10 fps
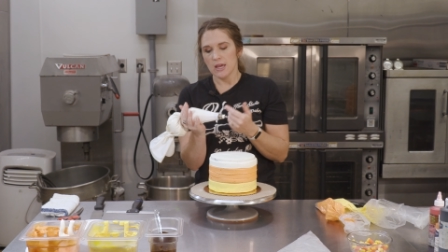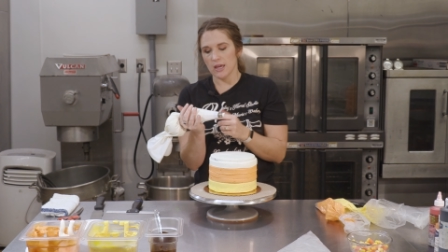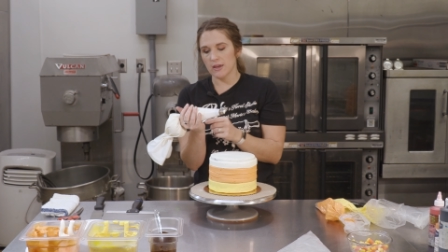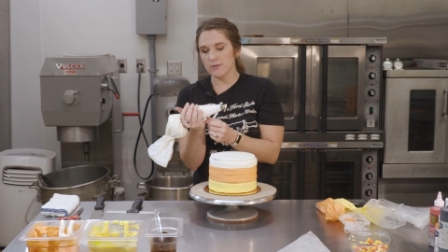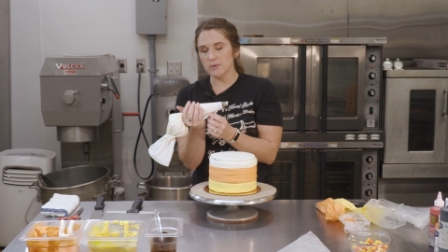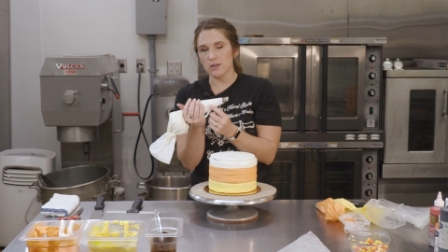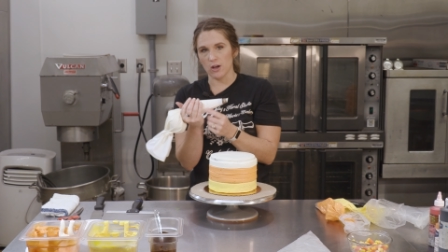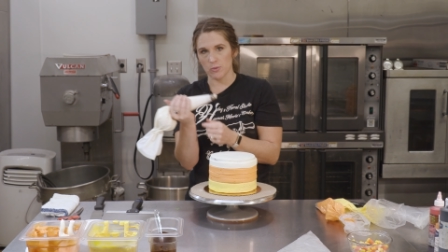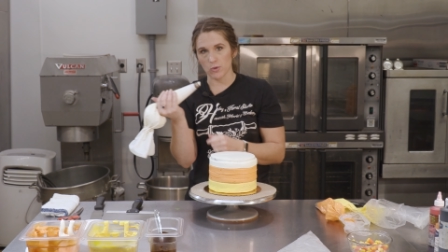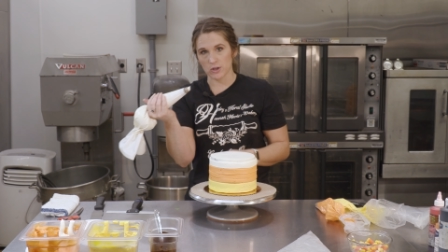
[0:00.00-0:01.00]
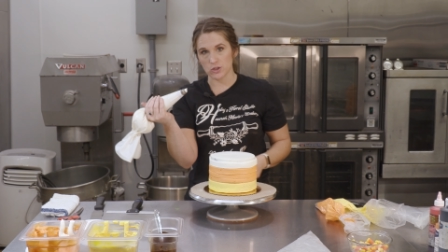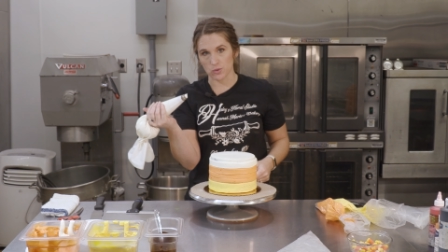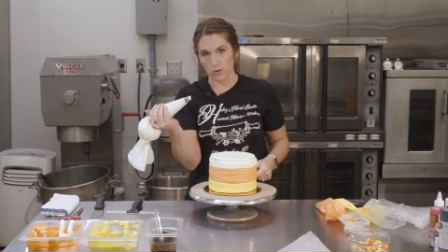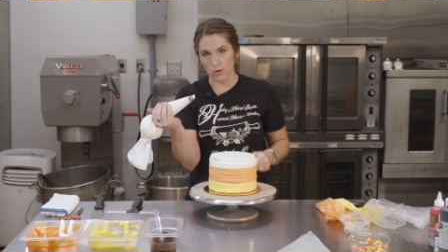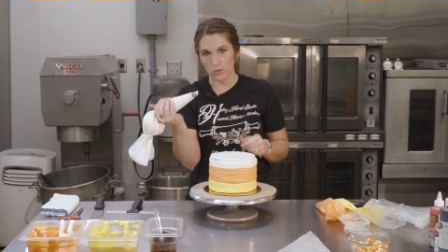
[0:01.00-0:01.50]
It gives me a lot more
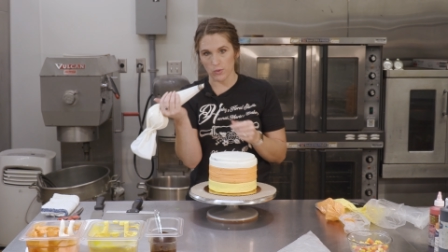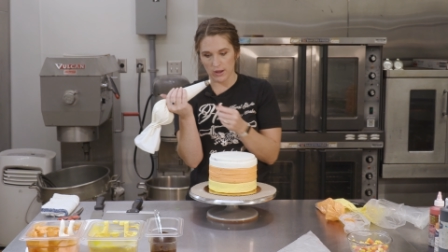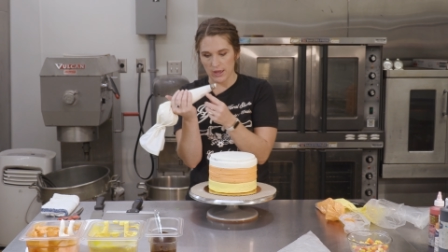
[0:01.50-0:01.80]
control